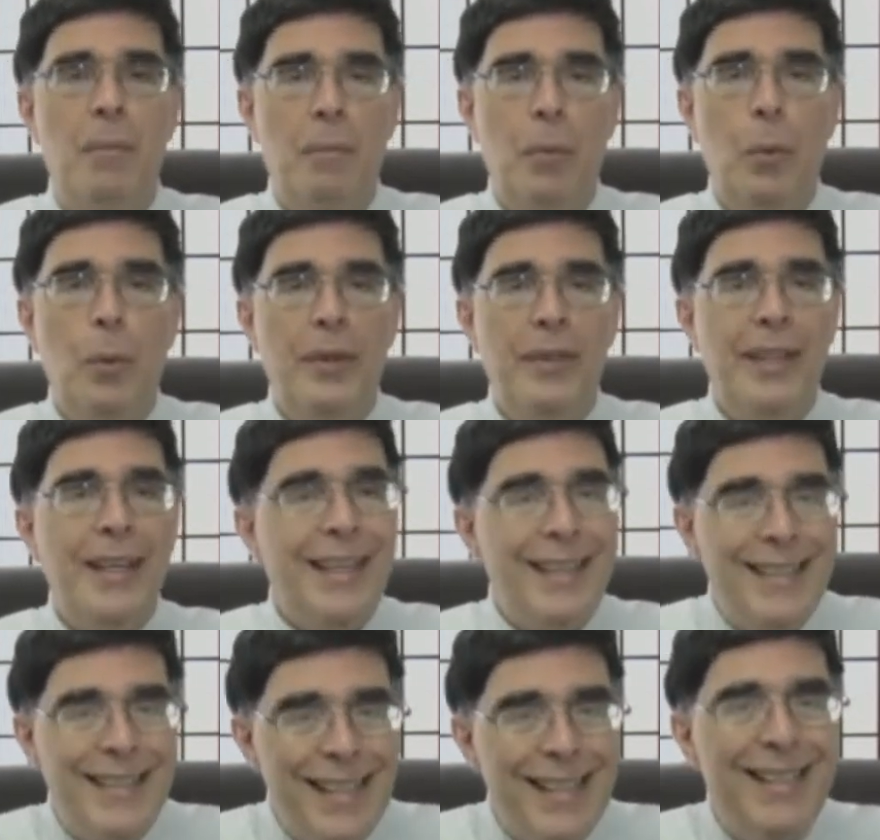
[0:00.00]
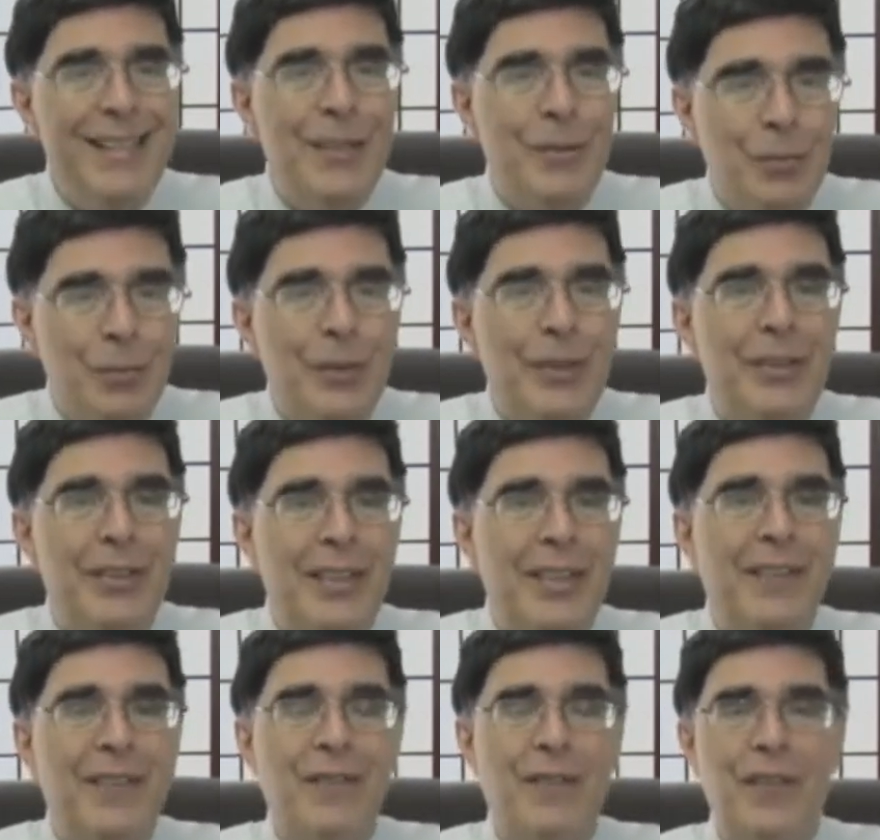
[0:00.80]
But what they didn't
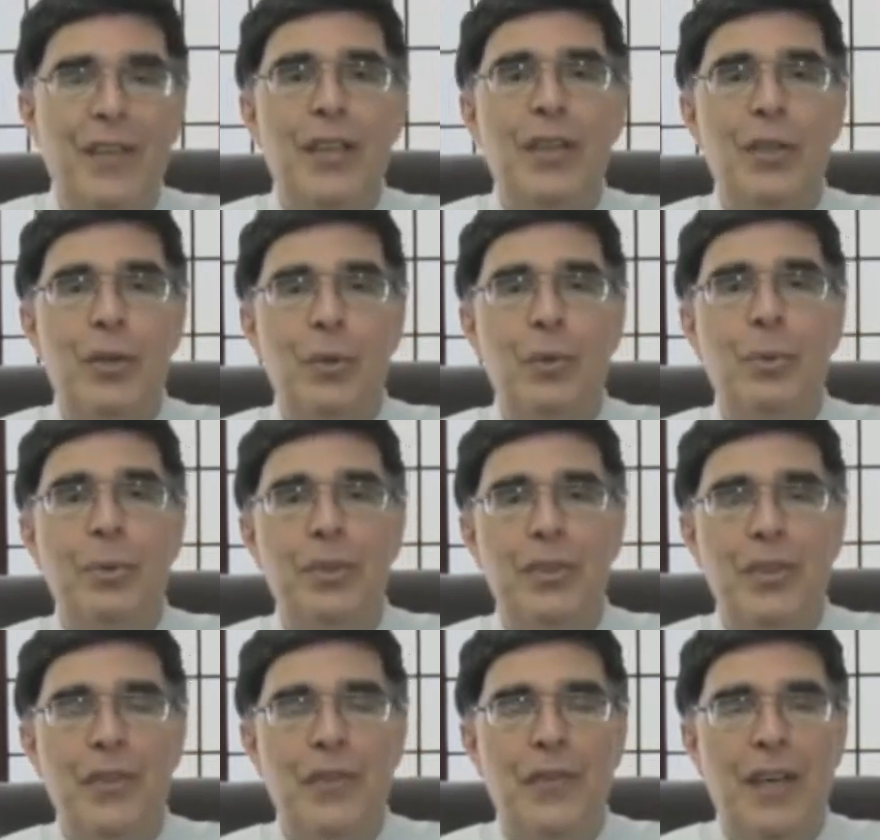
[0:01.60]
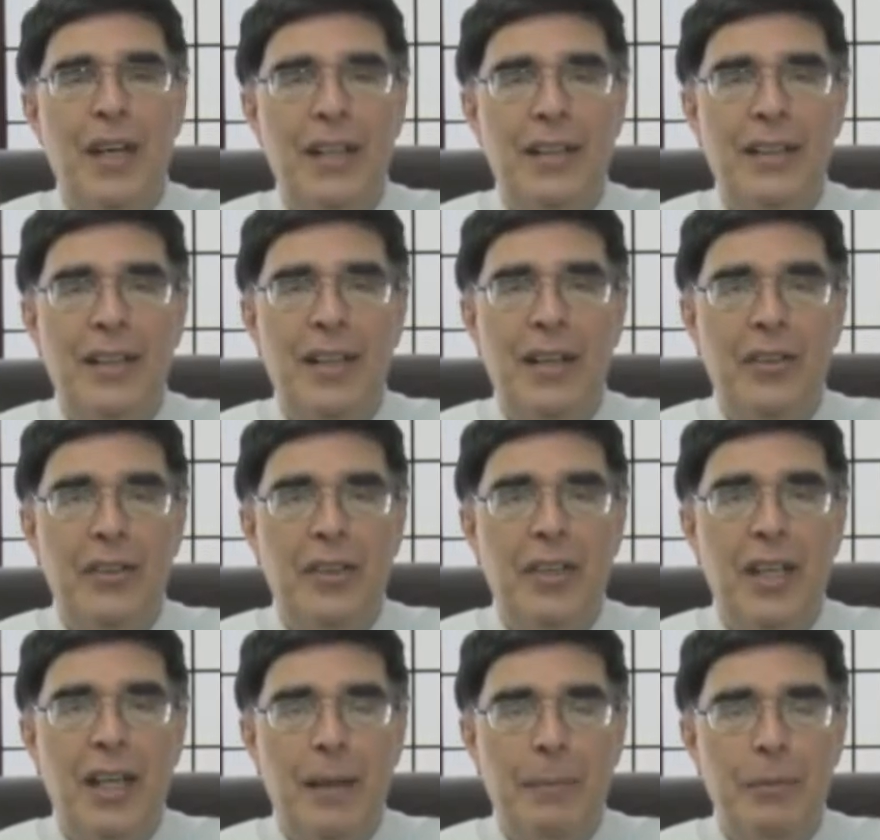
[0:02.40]
really figure was the fact that
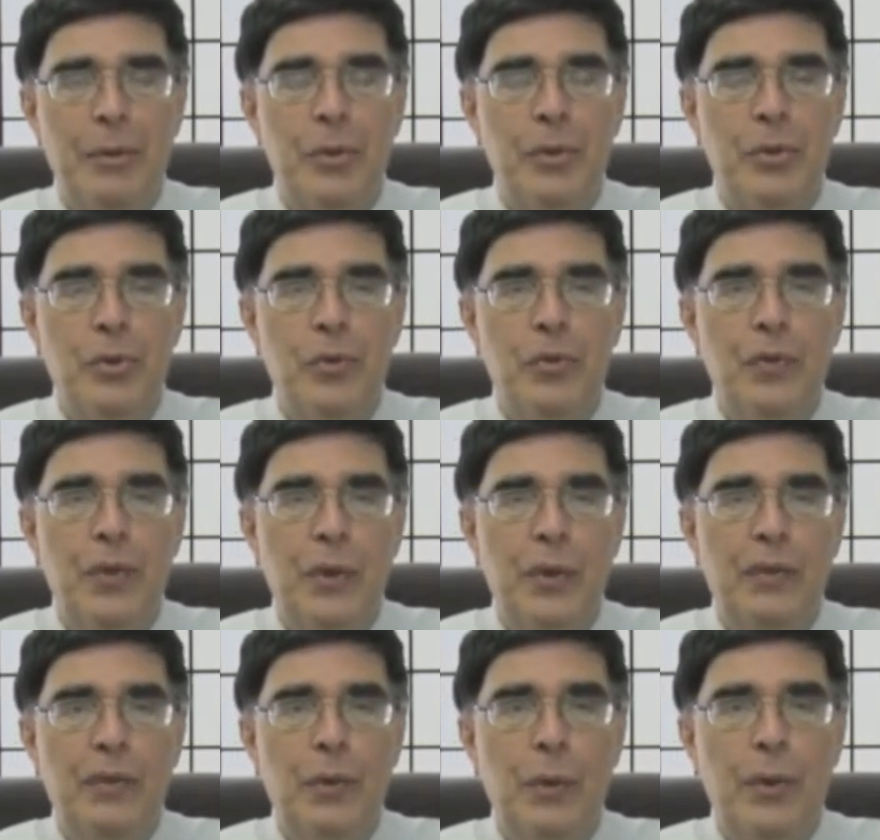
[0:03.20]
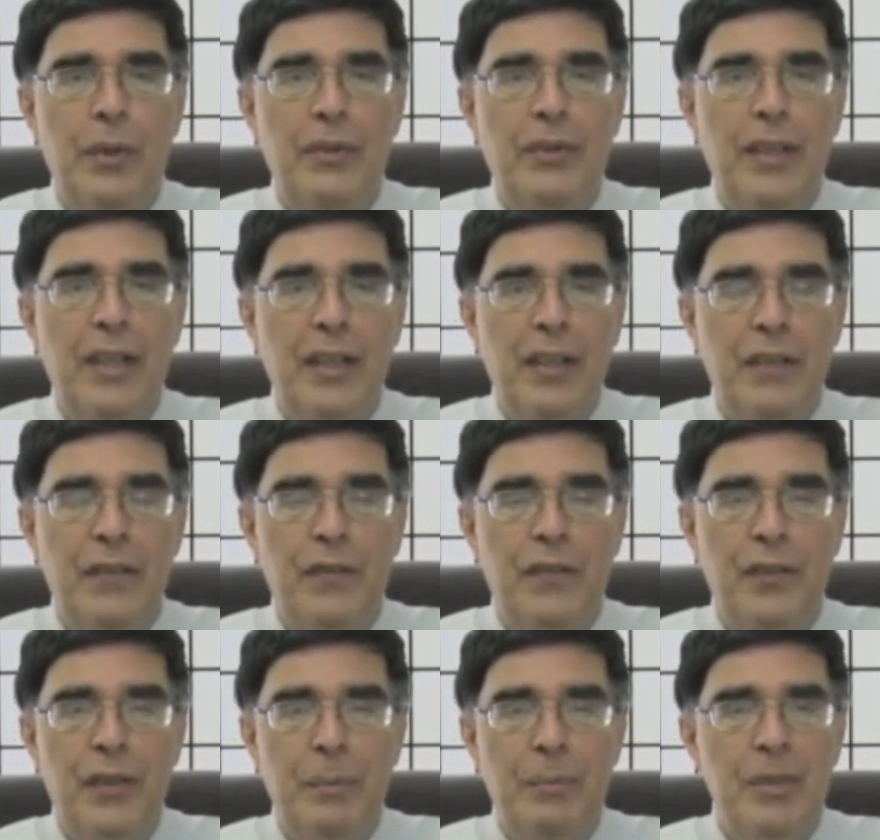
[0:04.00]
helicopters are very, very light
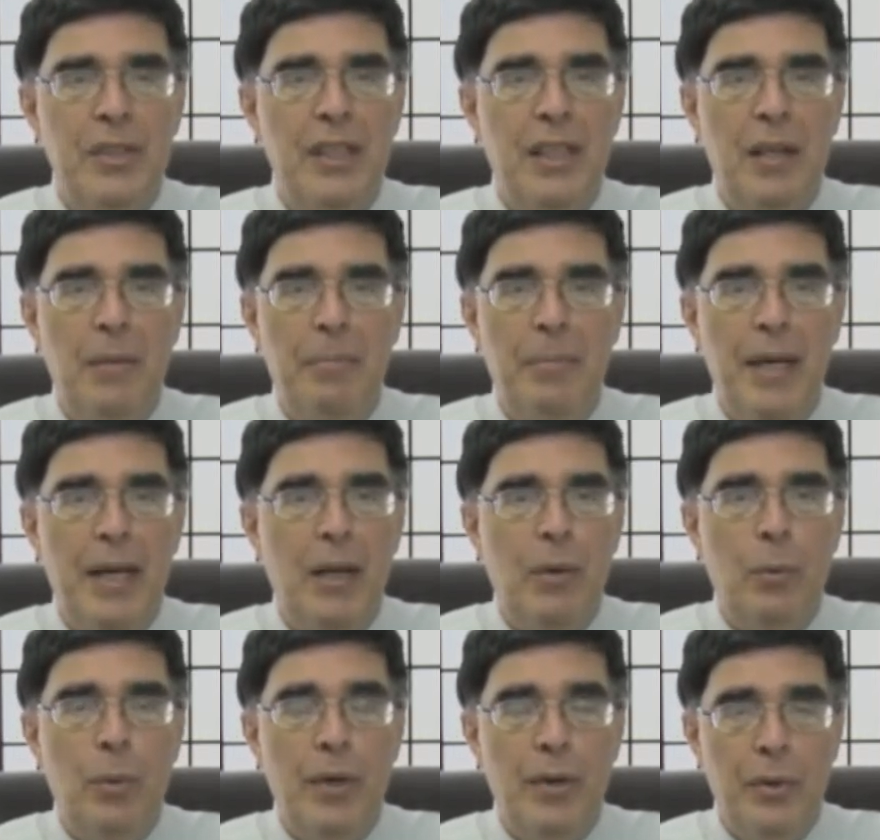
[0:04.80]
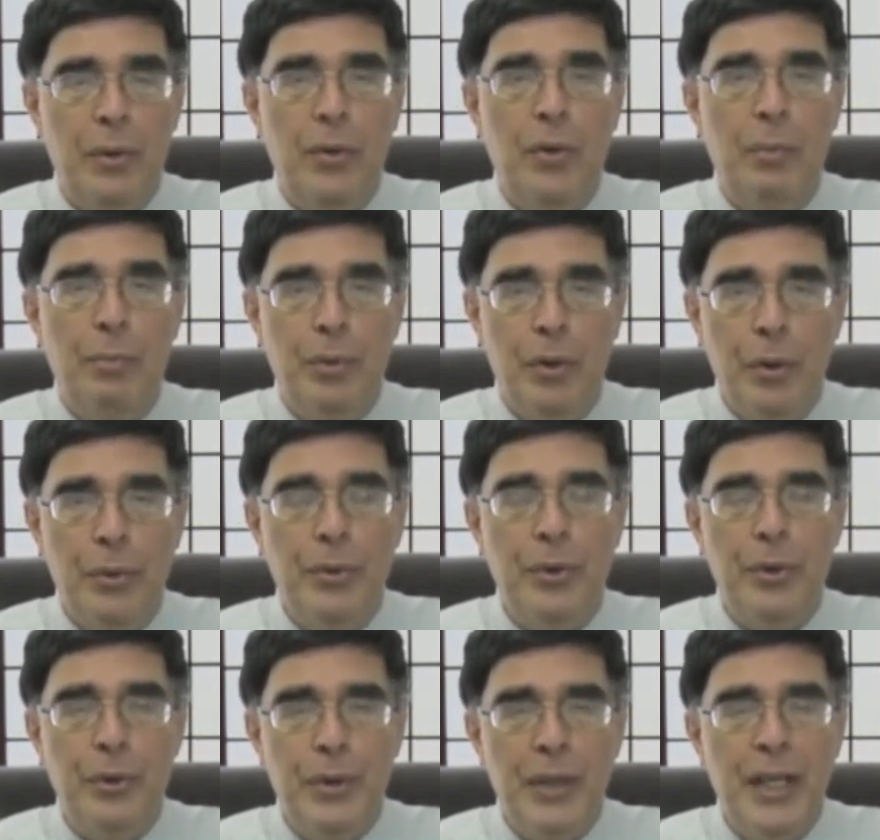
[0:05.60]
and flimsy, and in bad weather are
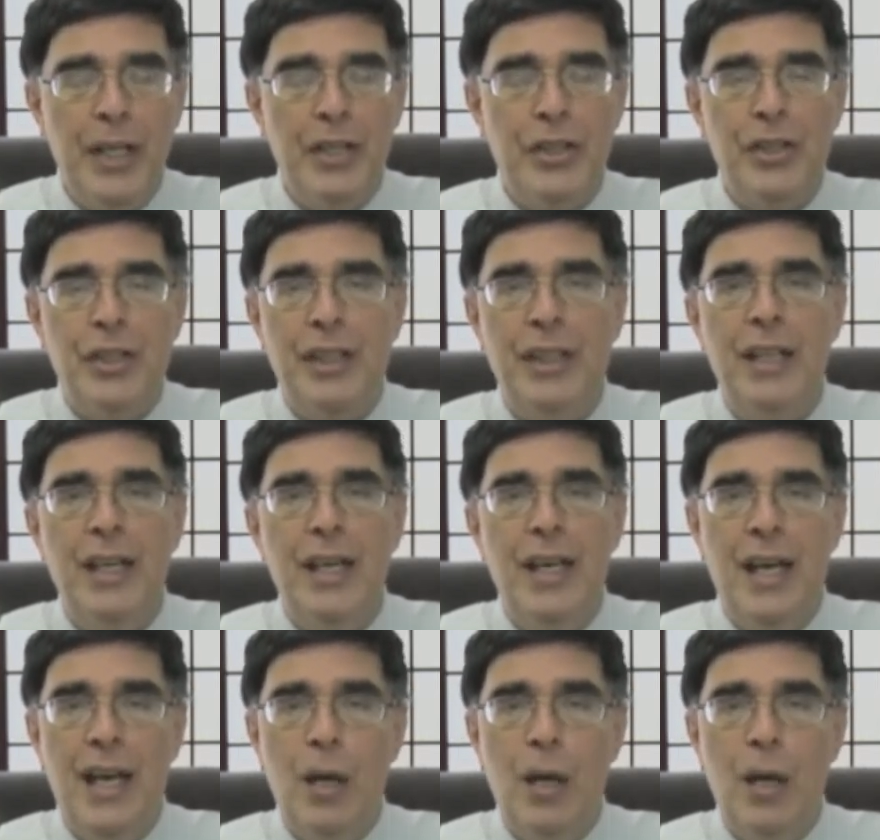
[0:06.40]
prone to crashing.